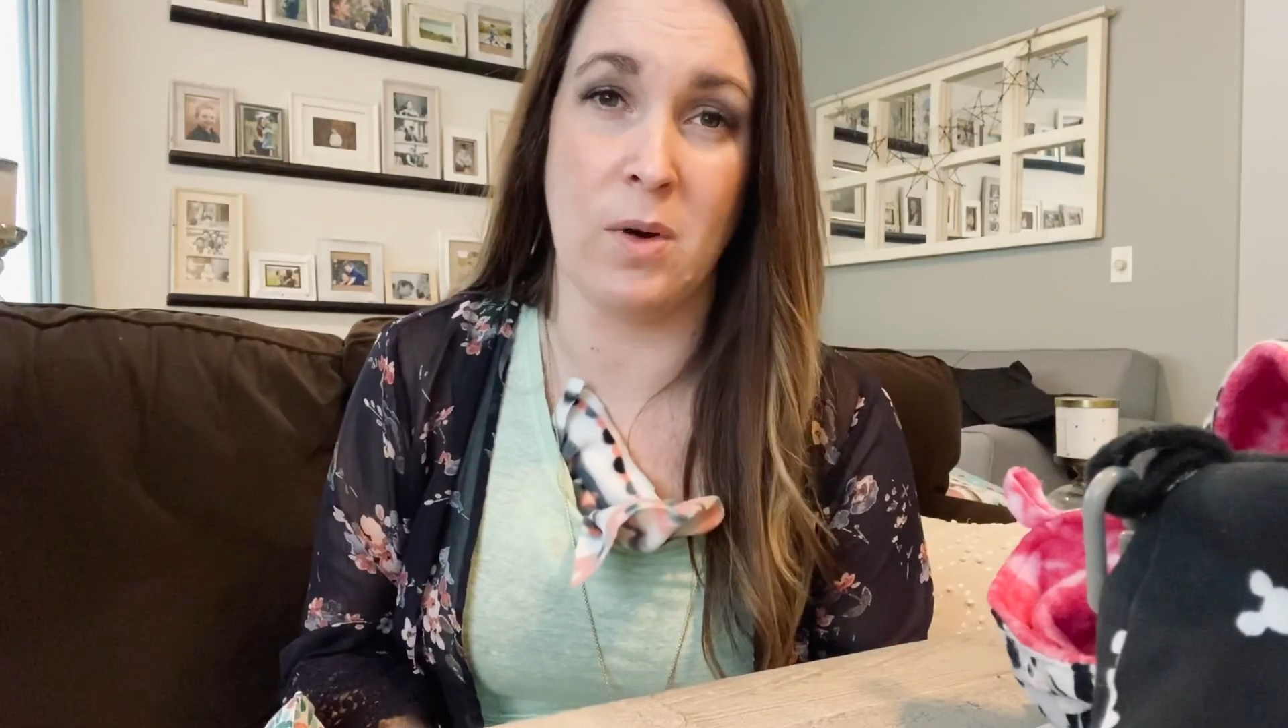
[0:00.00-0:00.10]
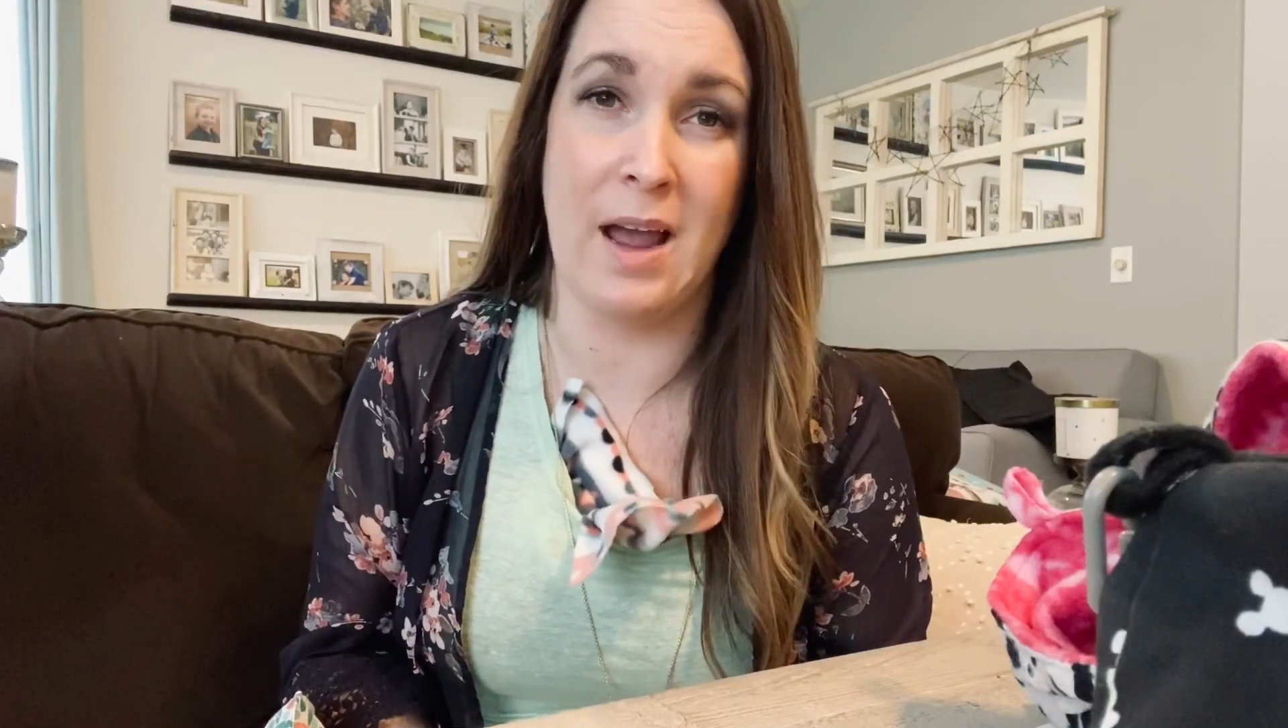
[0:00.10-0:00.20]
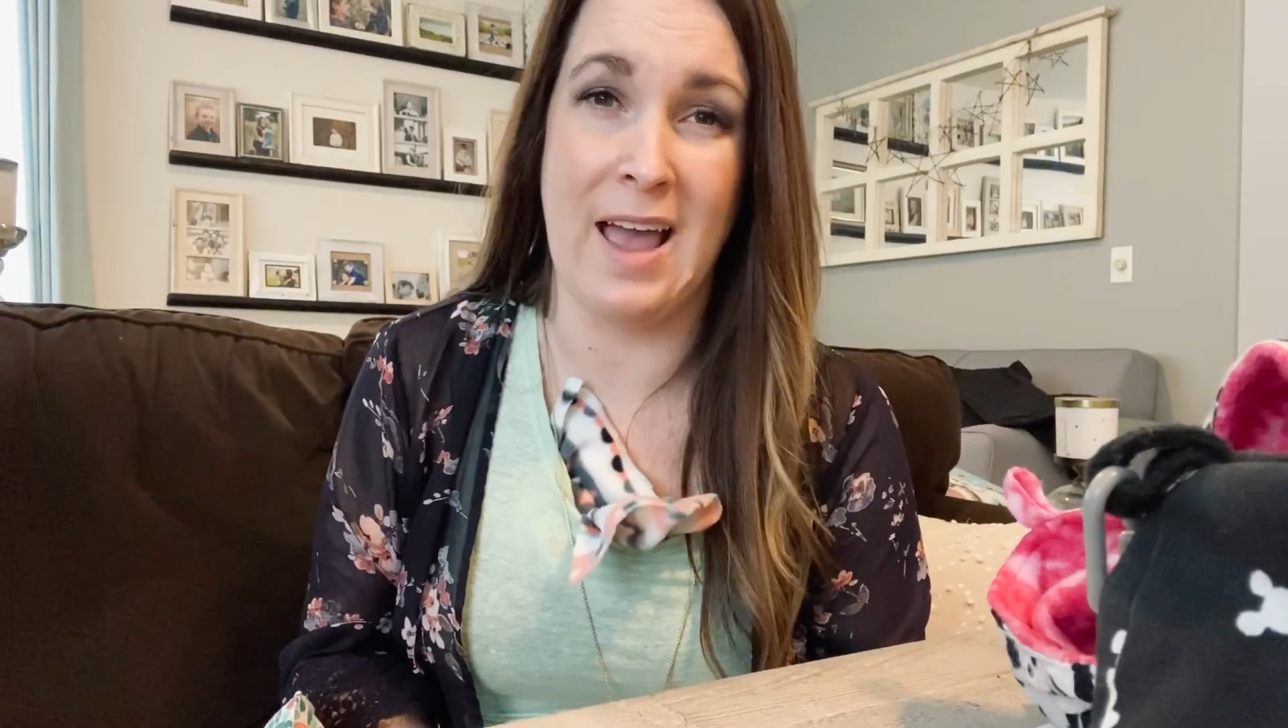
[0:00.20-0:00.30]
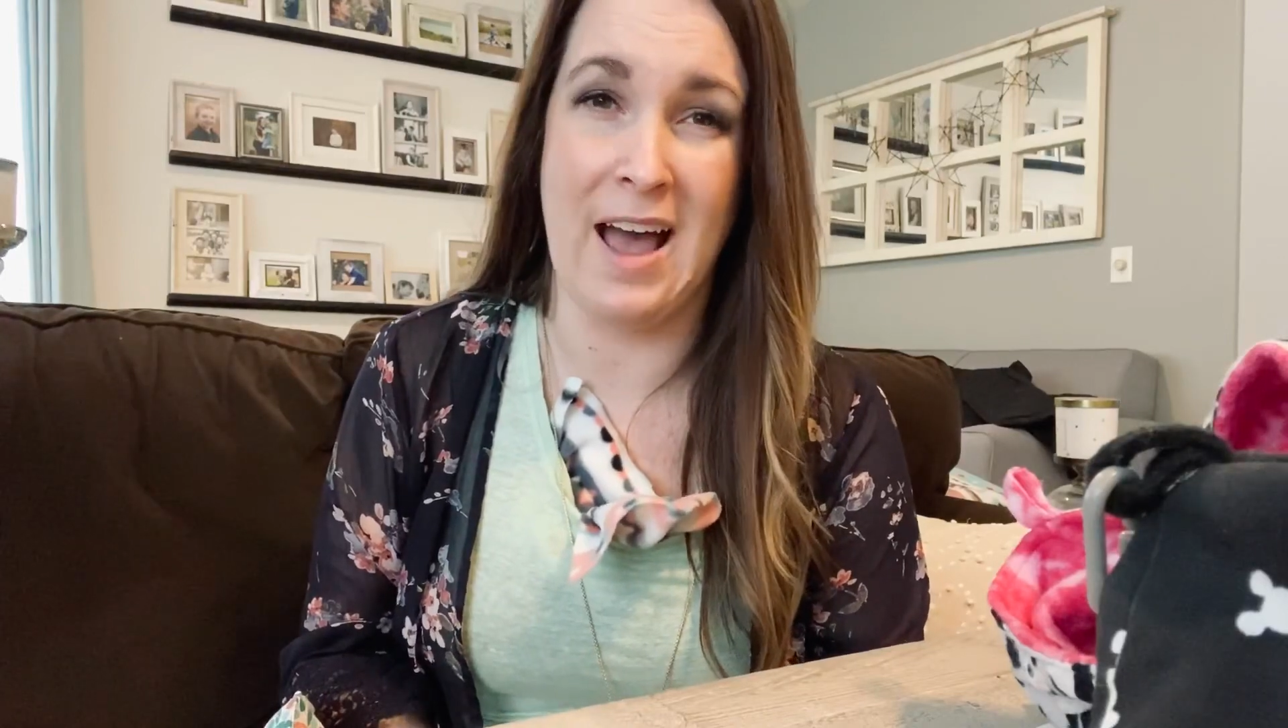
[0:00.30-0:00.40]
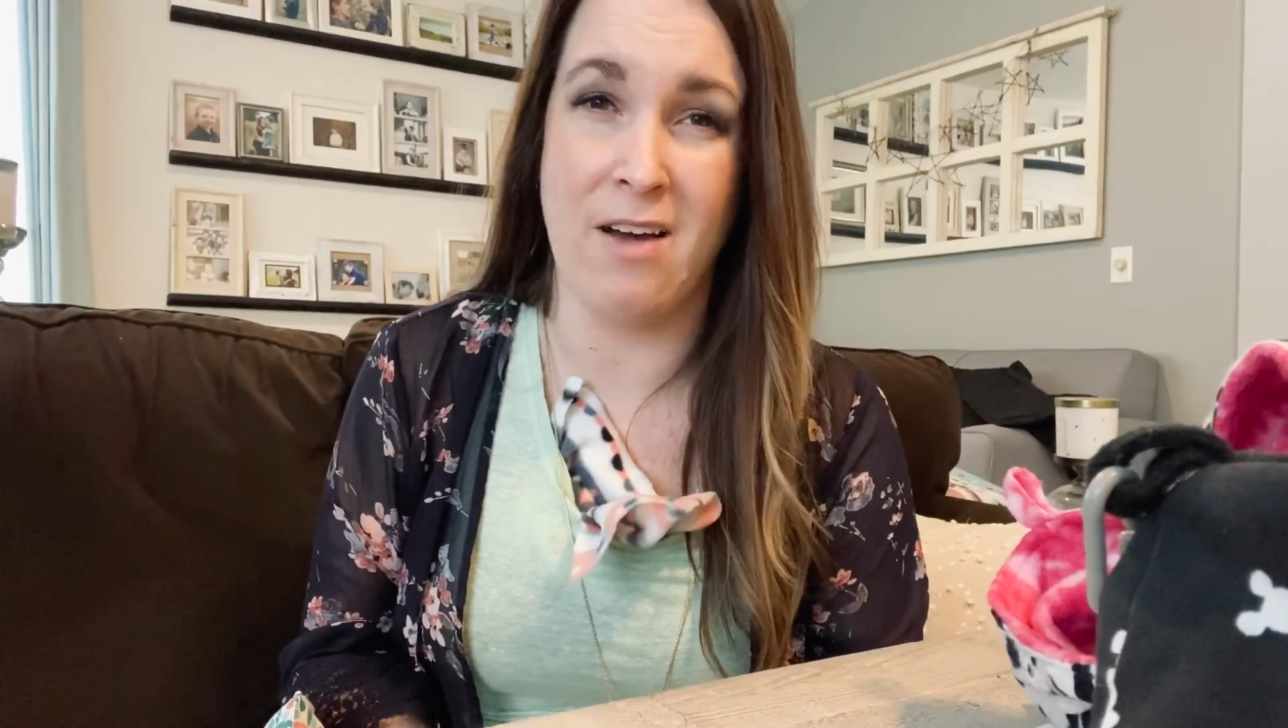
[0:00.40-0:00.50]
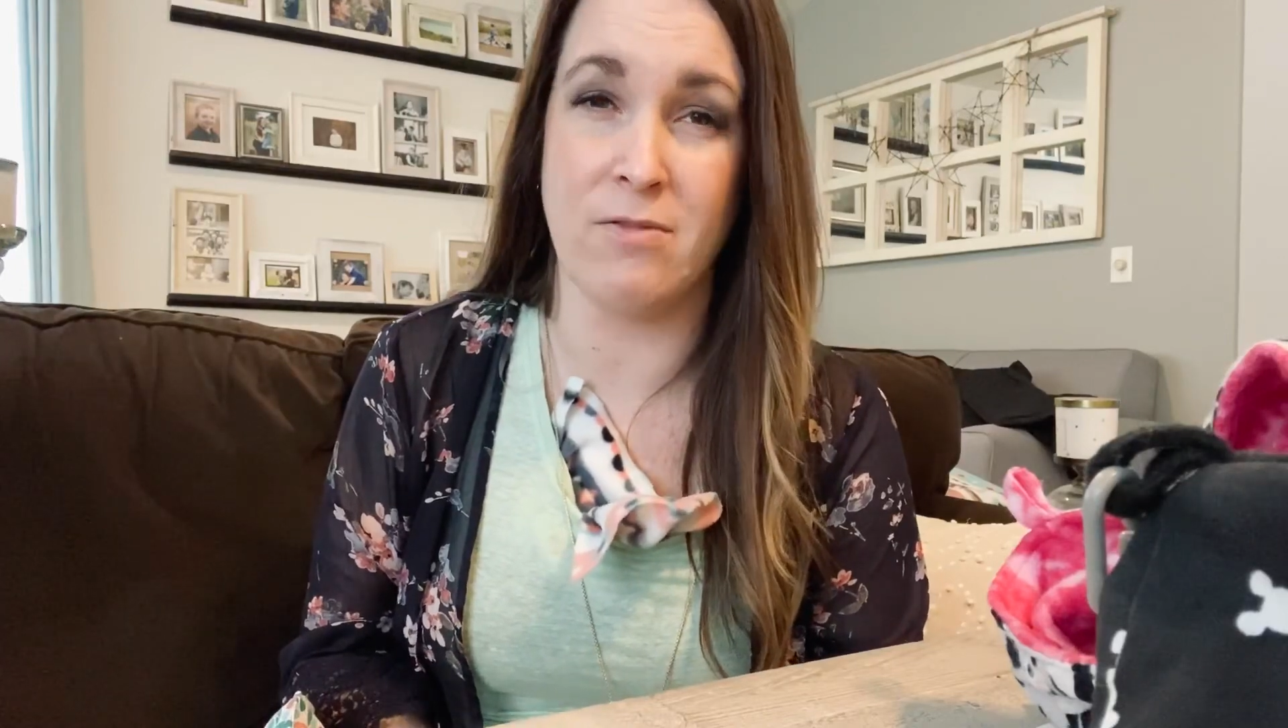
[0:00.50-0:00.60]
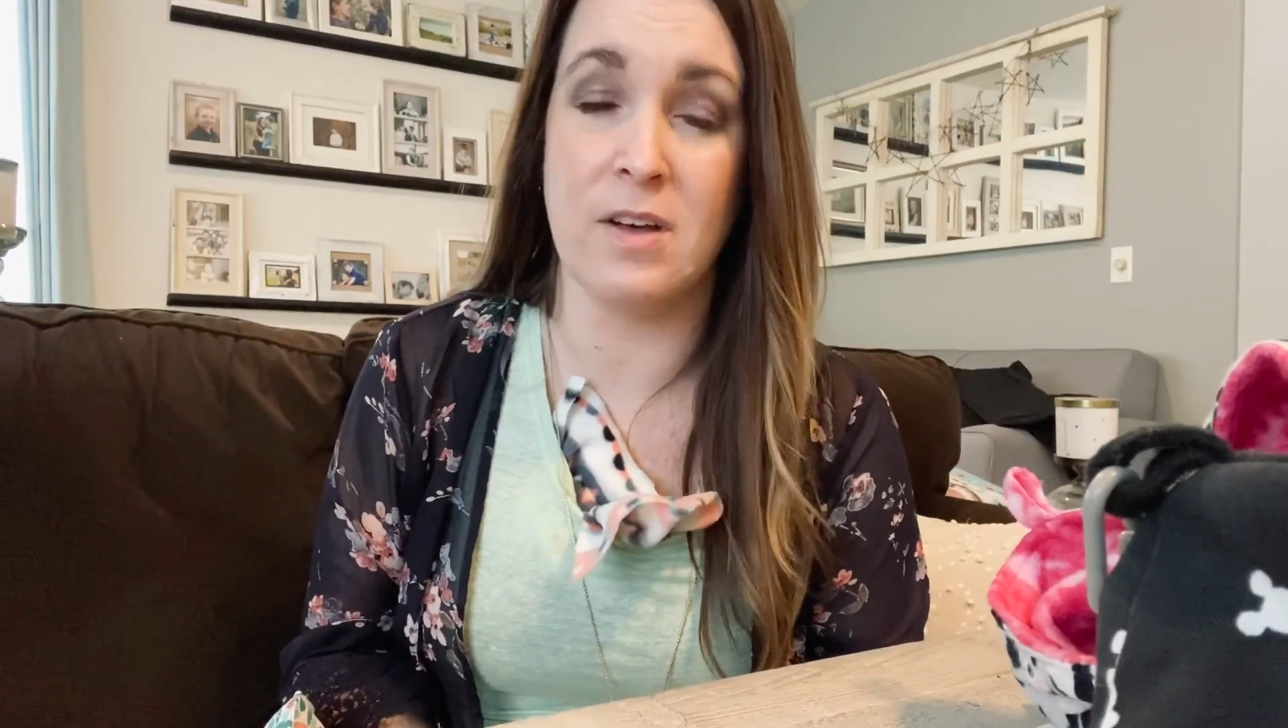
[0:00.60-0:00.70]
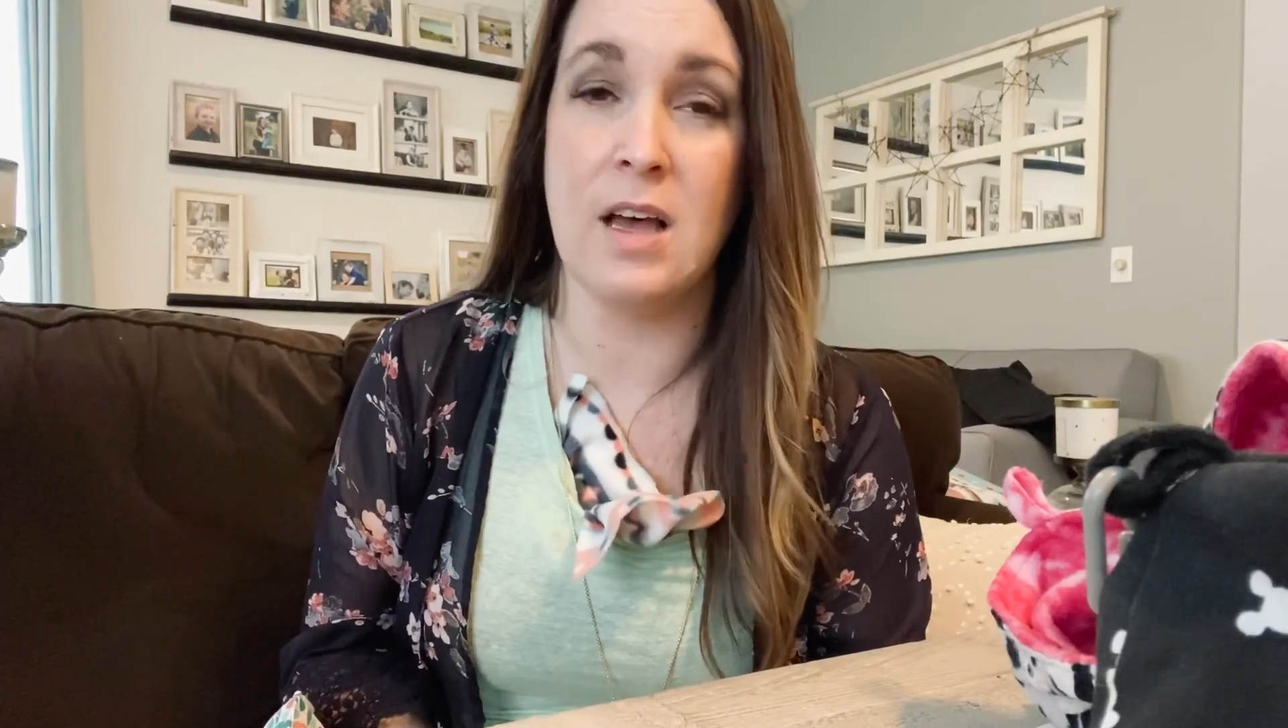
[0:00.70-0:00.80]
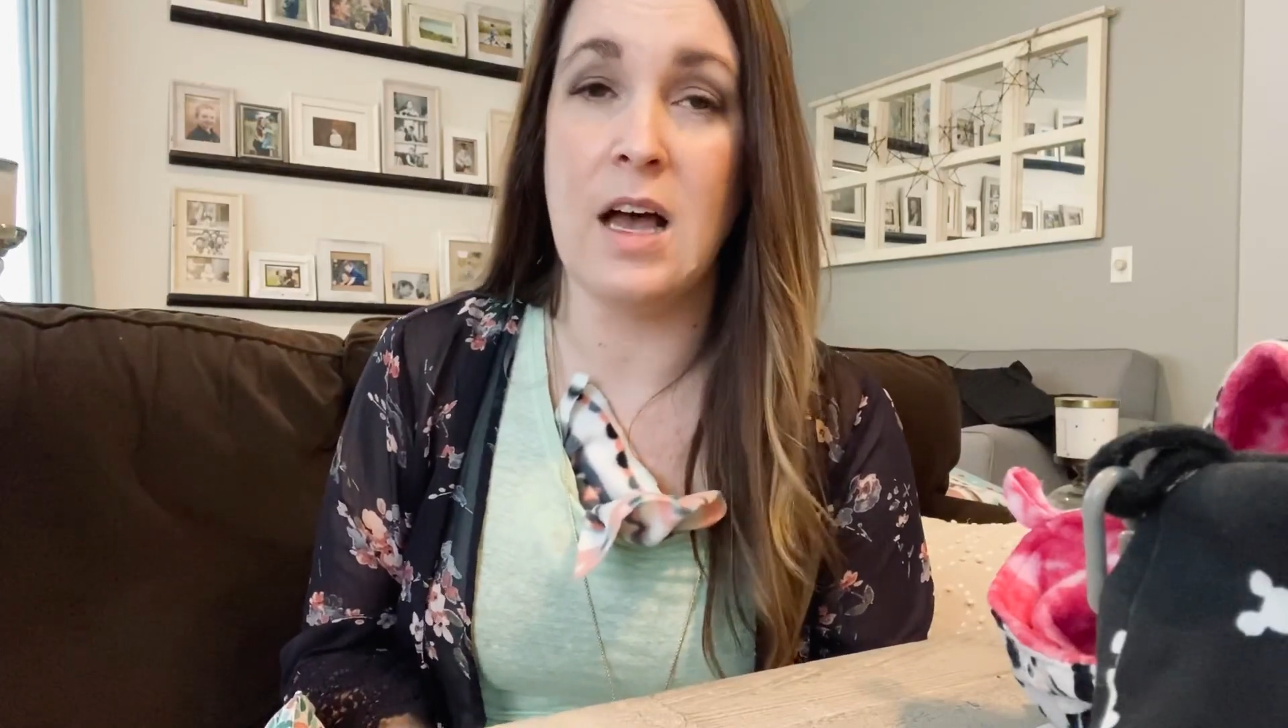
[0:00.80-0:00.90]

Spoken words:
I have